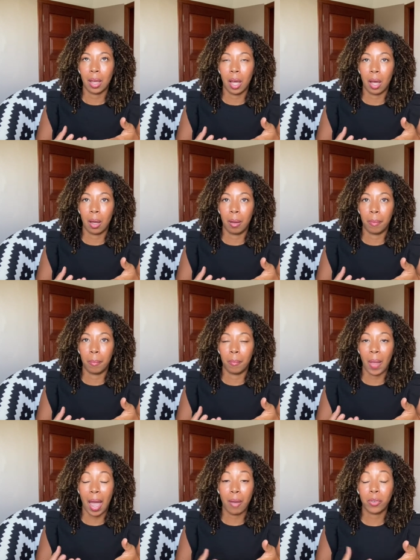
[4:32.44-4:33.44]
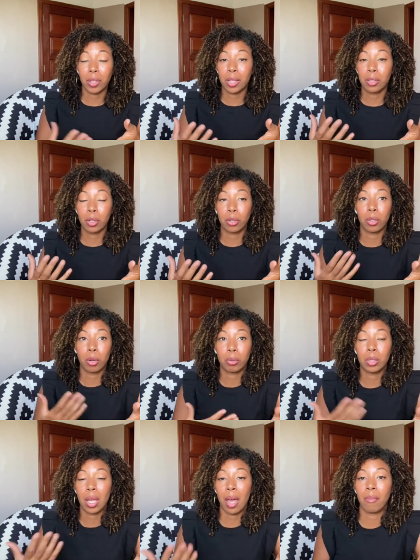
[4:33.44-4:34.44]
Um, Africans are known
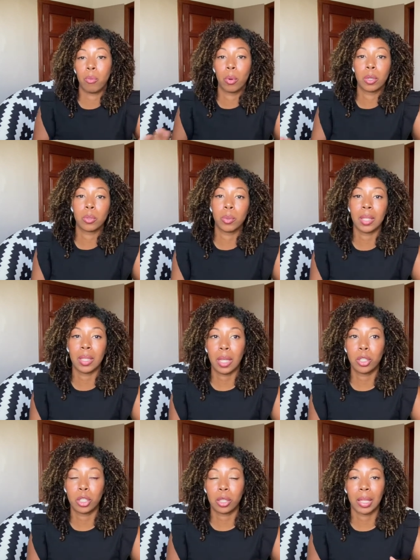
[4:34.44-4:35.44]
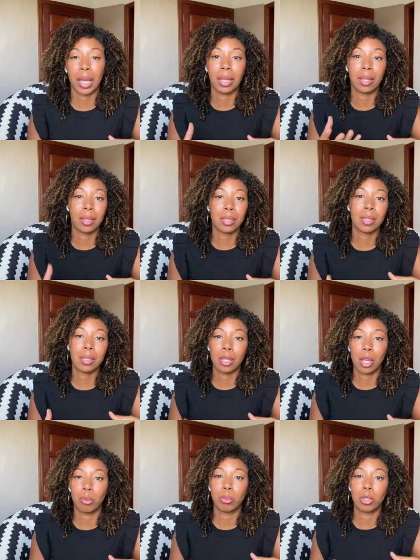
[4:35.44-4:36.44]
to have worked with nature. Like, this is
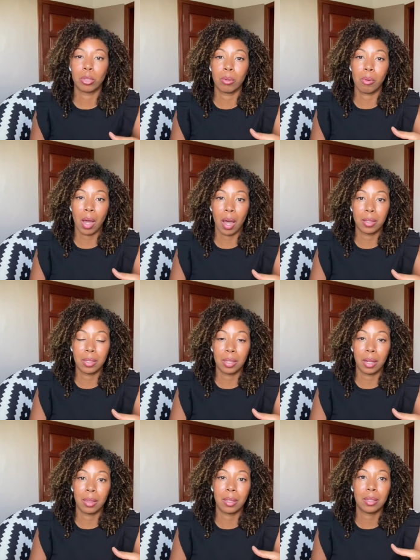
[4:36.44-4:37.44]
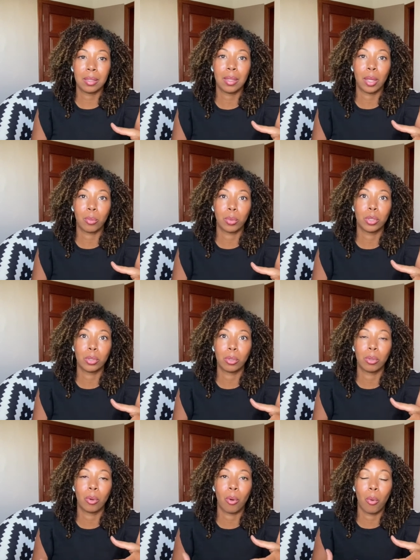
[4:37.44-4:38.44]
the original continent. This is the
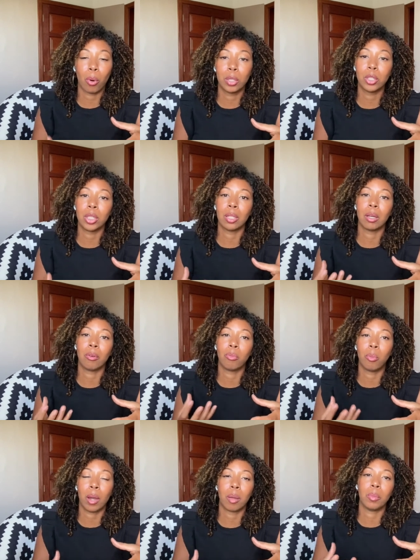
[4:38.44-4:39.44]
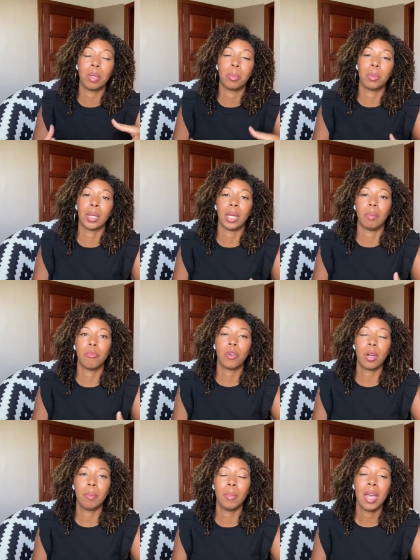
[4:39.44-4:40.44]
original origin of where people came
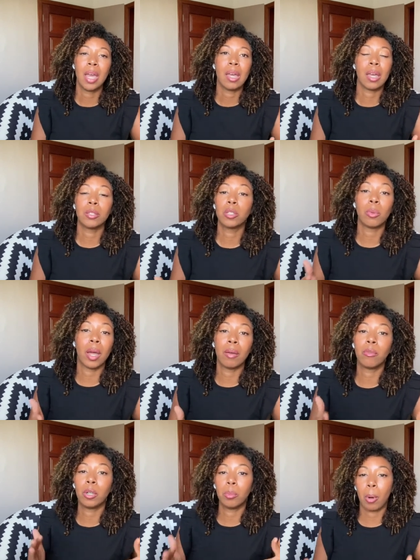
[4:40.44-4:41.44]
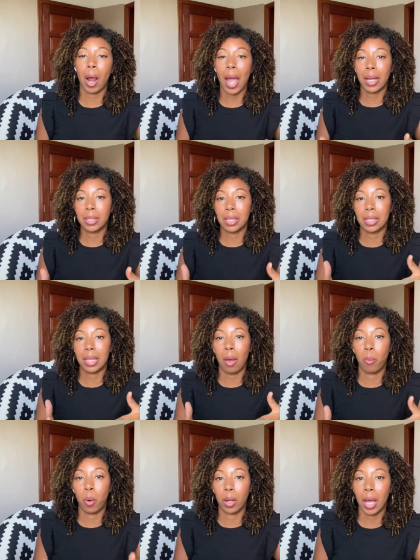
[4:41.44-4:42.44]
from. And so, every practice
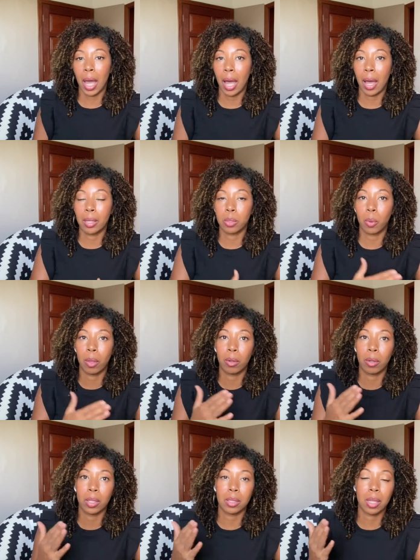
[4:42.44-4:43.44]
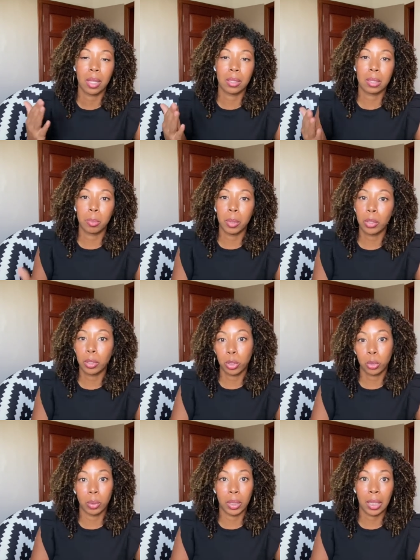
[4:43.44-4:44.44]
that one has, whether it's
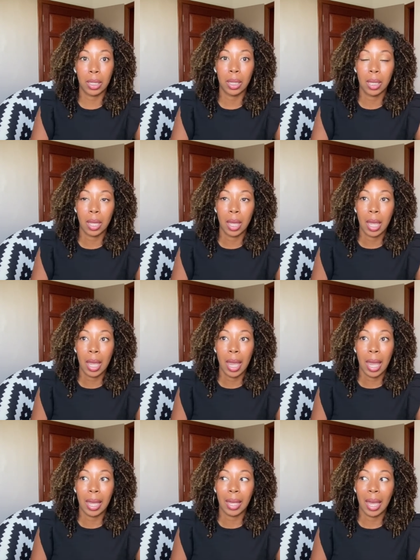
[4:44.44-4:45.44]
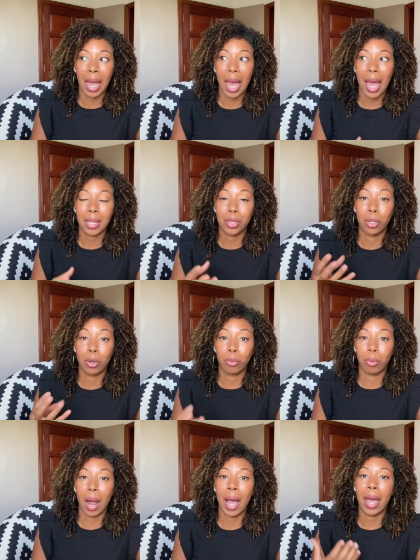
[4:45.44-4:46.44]
spiritually, has
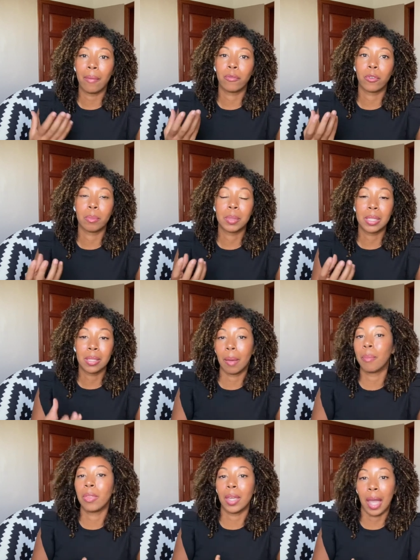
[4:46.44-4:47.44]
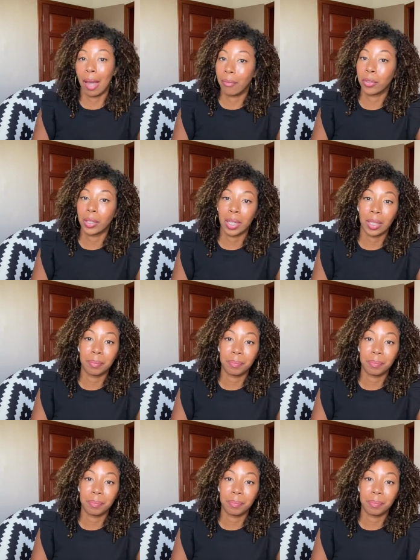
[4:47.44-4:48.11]
derived from something African.